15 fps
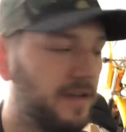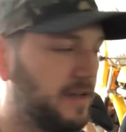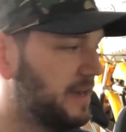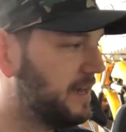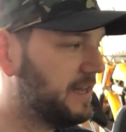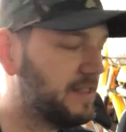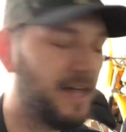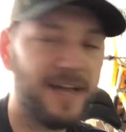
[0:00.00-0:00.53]

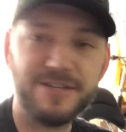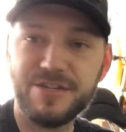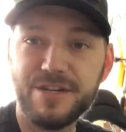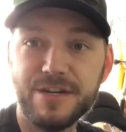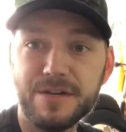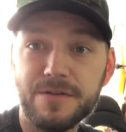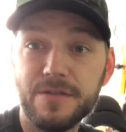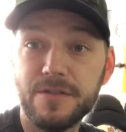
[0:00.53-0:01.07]
Last
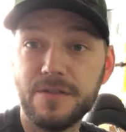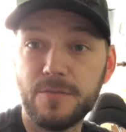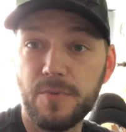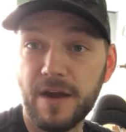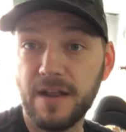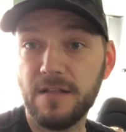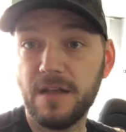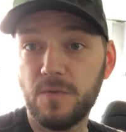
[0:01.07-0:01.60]
year, the
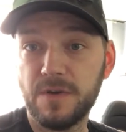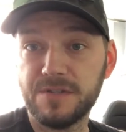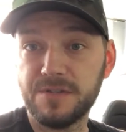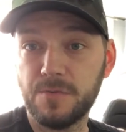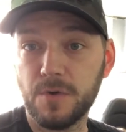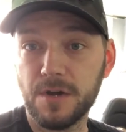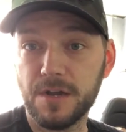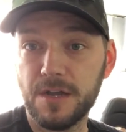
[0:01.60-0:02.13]
brake light
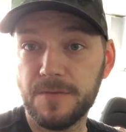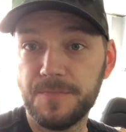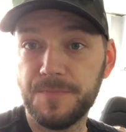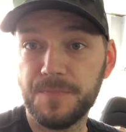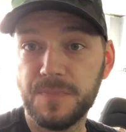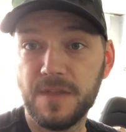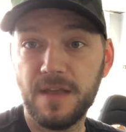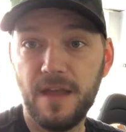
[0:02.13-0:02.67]
wasn't working,
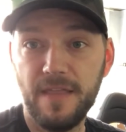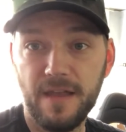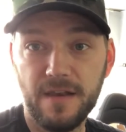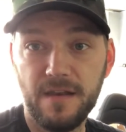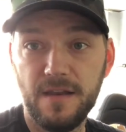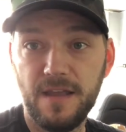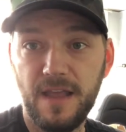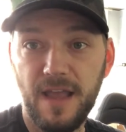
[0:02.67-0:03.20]
and
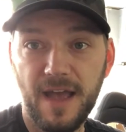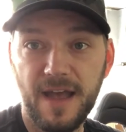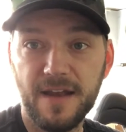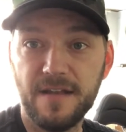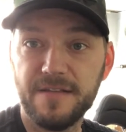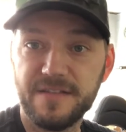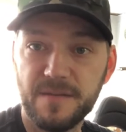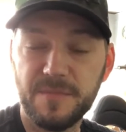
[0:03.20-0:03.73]
then he
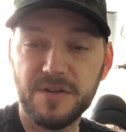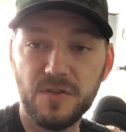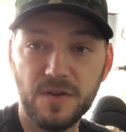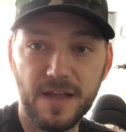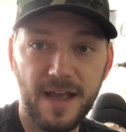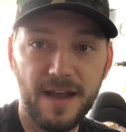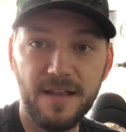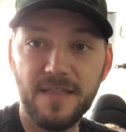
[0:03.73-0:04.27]
had someone
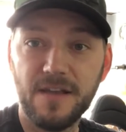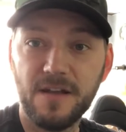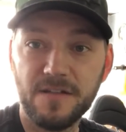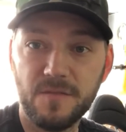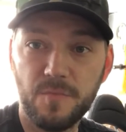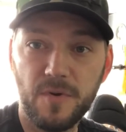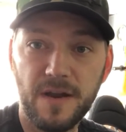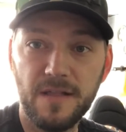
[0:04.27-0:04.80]
look at it. They got
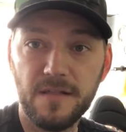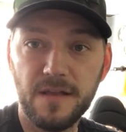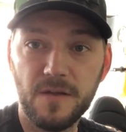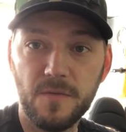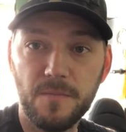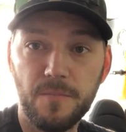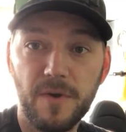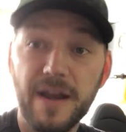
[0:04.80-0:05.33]
the
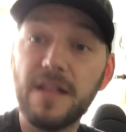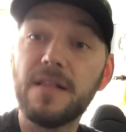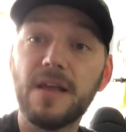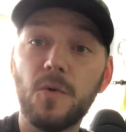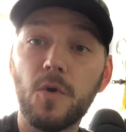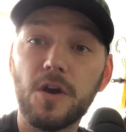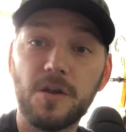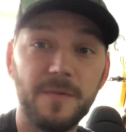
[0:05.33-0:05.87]
brake
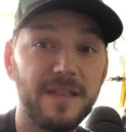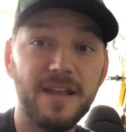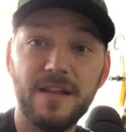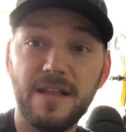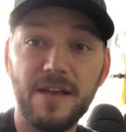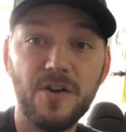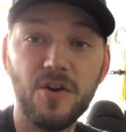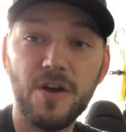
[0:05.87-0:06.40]
light working, but then
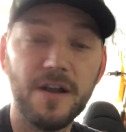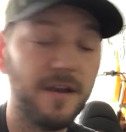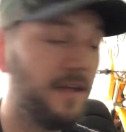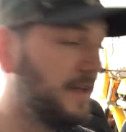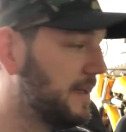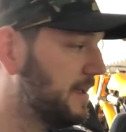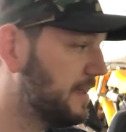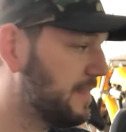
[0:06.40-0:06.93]
later on,
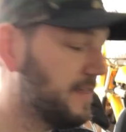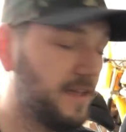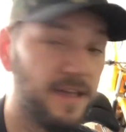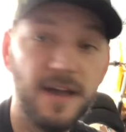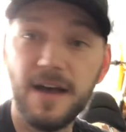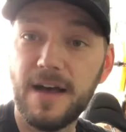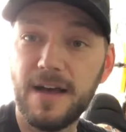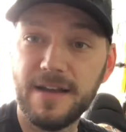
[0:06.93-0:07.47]

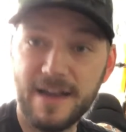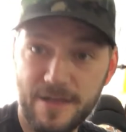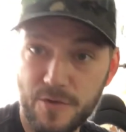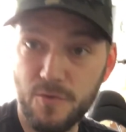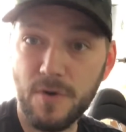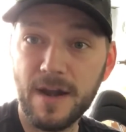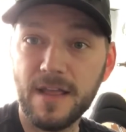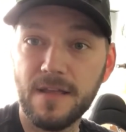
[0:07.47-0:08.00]
now the
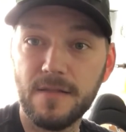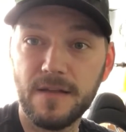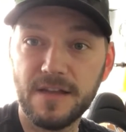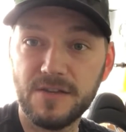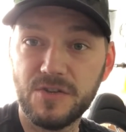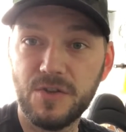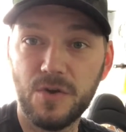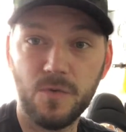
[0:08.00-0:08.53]
running
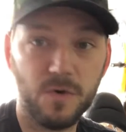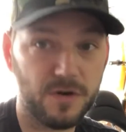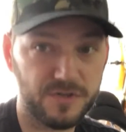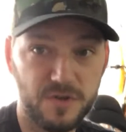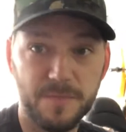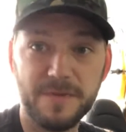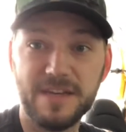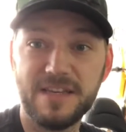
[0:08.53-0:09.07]
lights don't work.
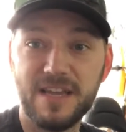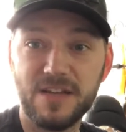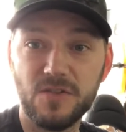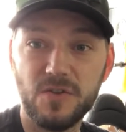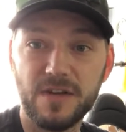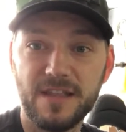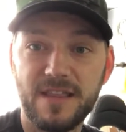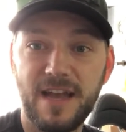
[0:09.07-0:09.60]
So I'm going to take a
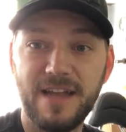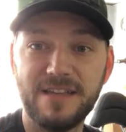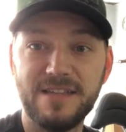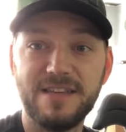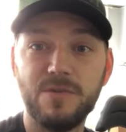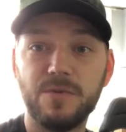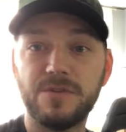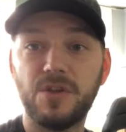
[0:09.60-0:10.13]
look at that and
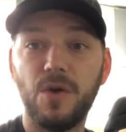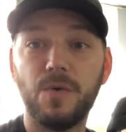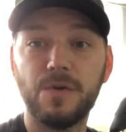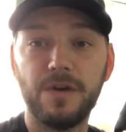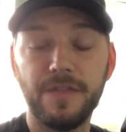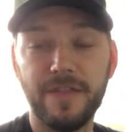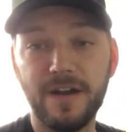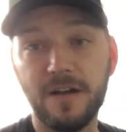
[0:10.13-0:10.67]
see what's going
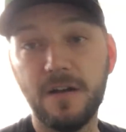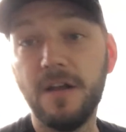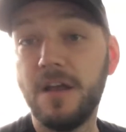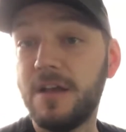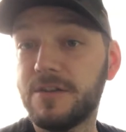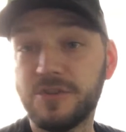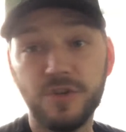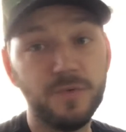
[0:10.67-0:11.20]
on there.
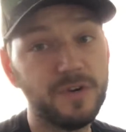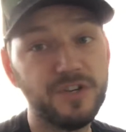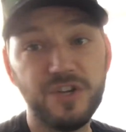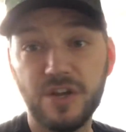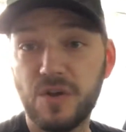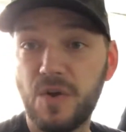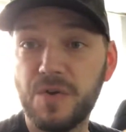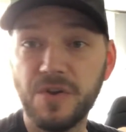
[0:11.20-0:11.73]
So you want to
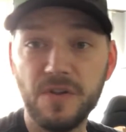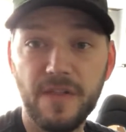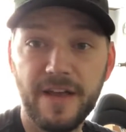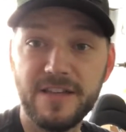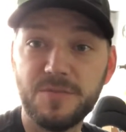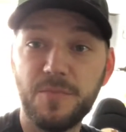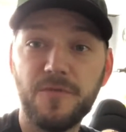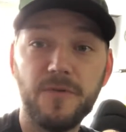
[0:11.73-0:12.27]
check all your
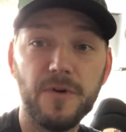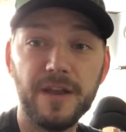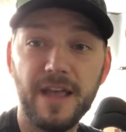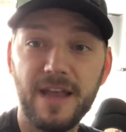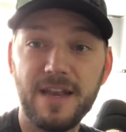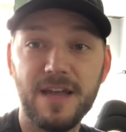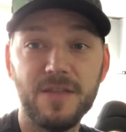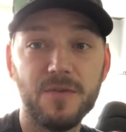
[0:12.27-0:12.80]
lights before you
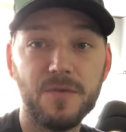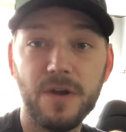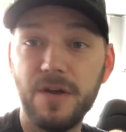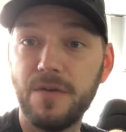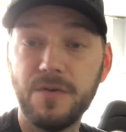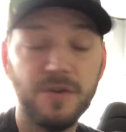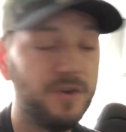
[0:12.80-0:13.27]
head down the road.